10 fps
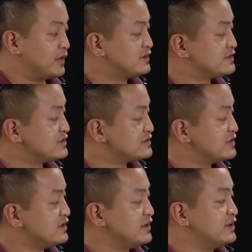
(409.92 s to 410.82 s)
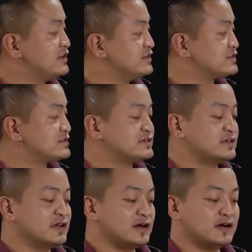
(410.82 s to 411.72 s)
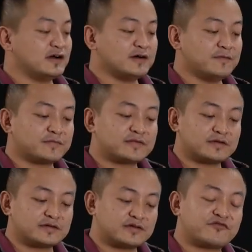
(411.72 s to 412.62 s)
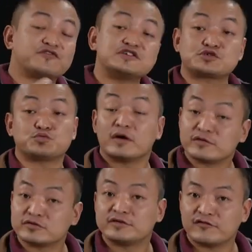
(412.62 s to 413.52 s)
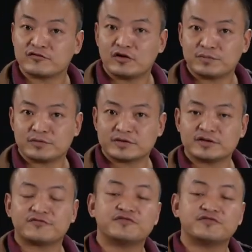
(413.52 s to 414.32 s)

is the first one to develop, okay? The